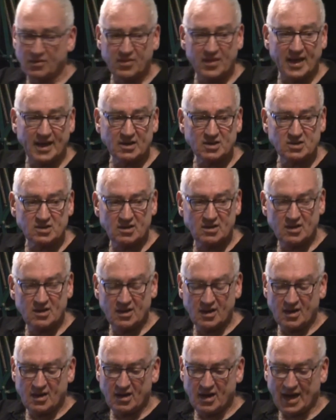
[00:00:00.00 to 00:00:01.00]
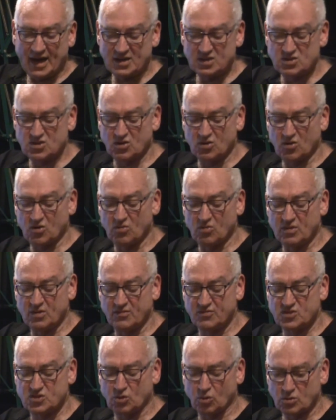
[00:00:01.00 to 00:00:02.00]
that until
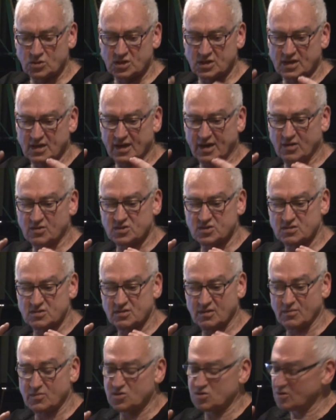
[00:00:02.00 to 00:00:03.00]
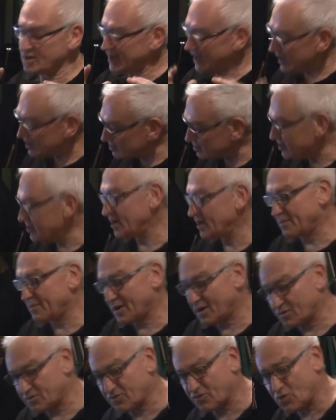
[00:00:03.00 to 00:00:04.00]
we've sorted out. I mean, you can think
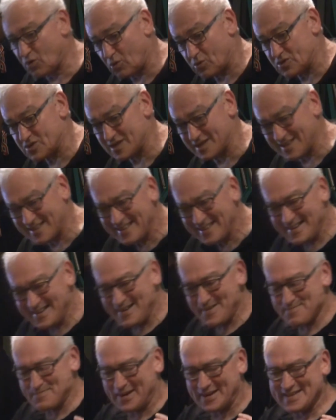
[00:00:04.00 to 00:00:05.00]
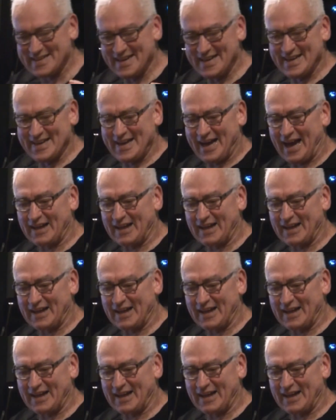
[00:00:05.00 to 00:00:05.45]
about it, of course, but I